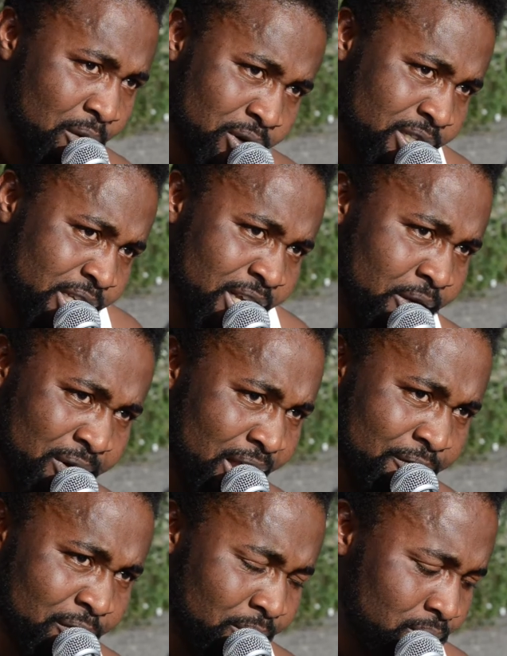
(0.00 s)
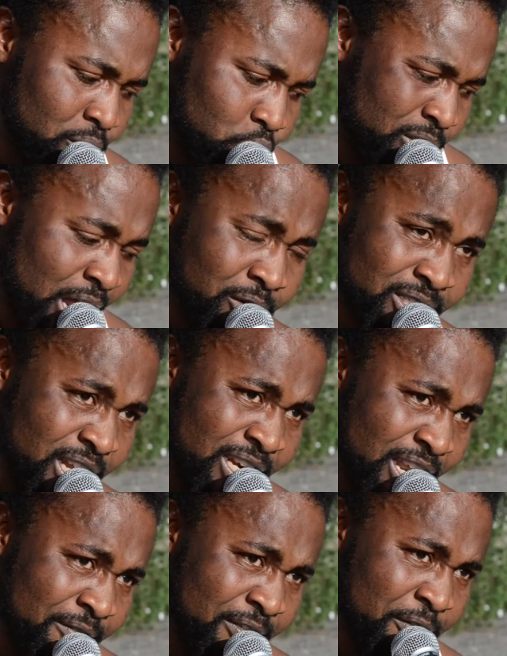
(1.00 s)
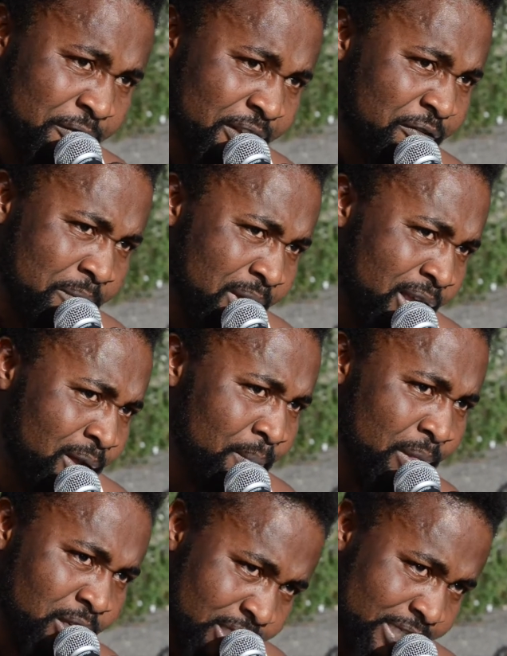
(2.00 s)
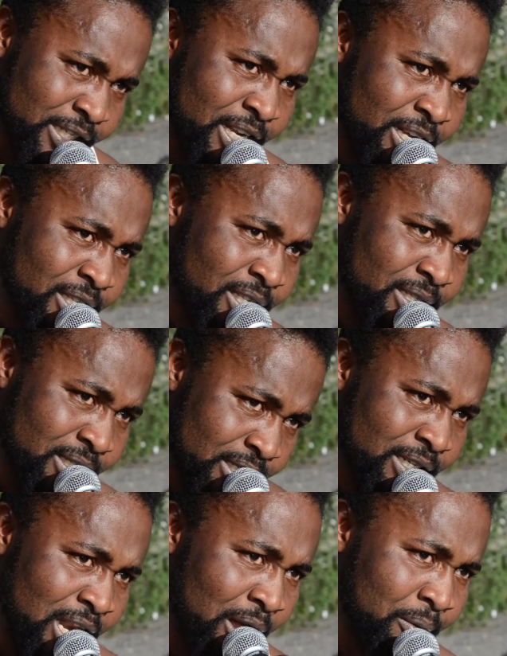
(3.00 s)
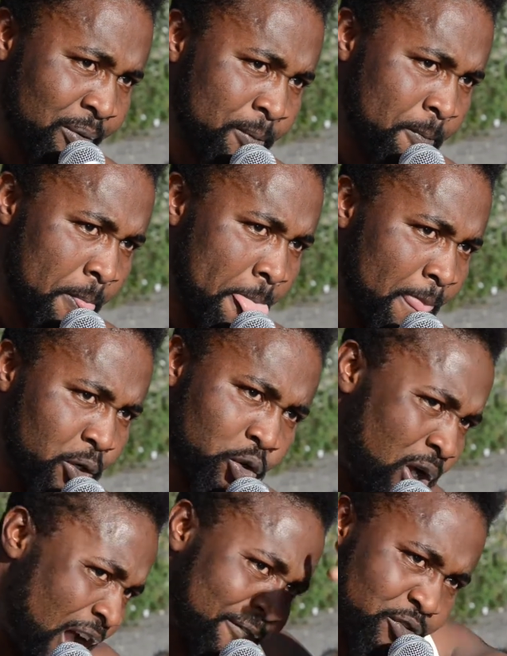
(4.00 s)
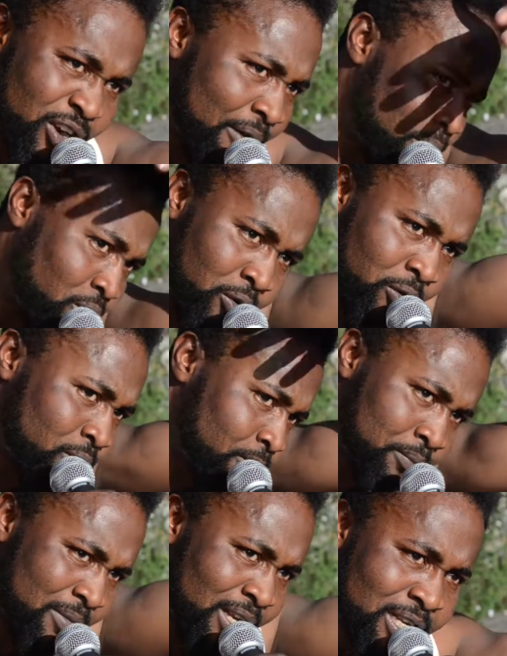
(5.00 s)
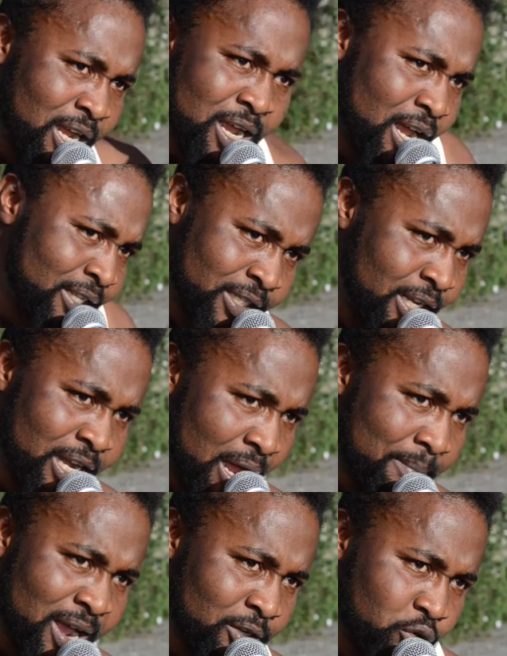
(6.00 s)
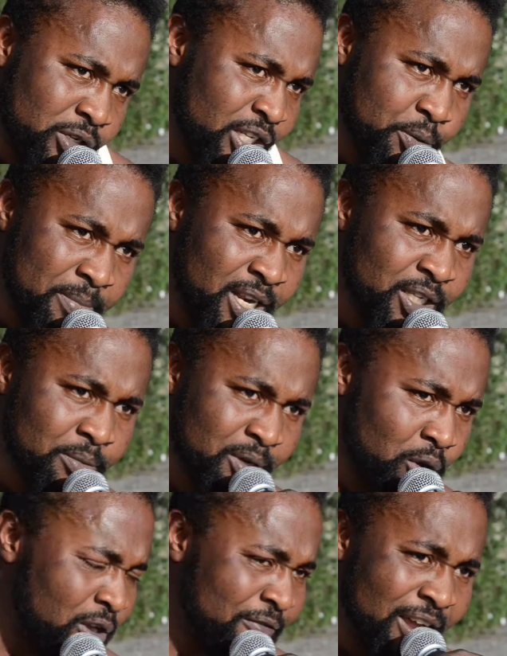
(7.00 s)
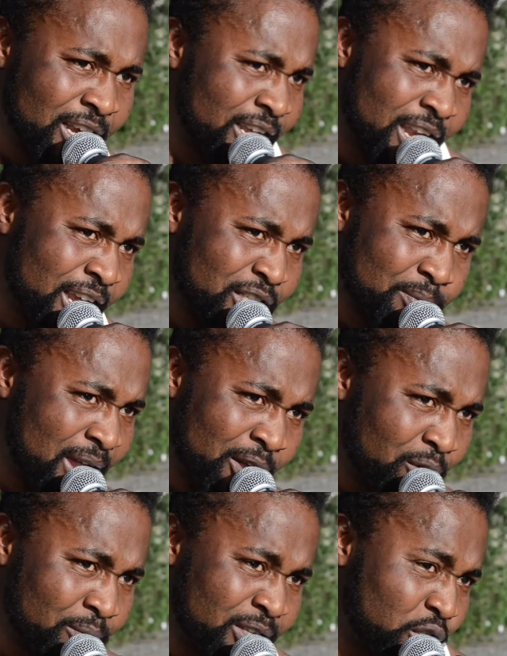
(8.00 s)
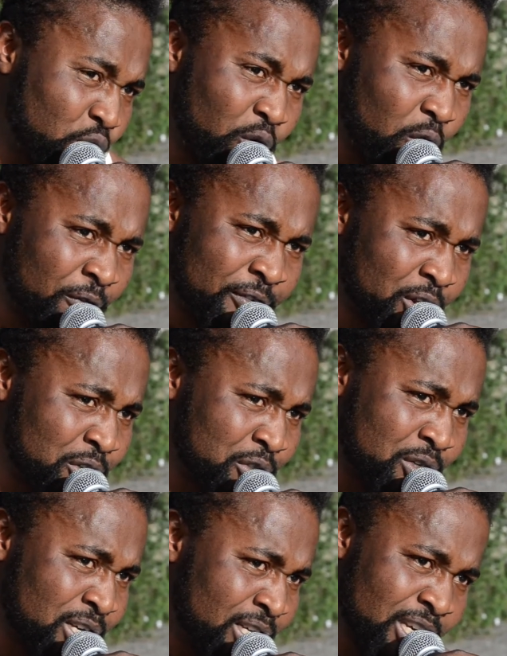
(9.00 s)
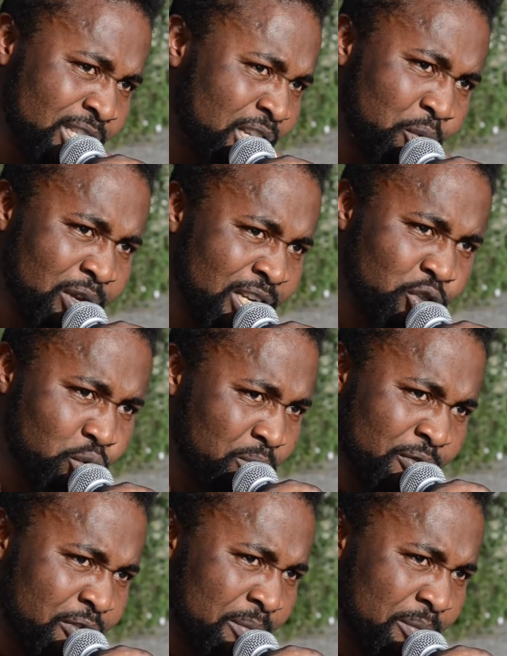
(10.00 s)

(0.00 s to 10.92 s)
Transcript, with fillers: I'd be talking about uh, ten kilometers from Falerna, uh, going to do farm work, Um, planting of onions, or,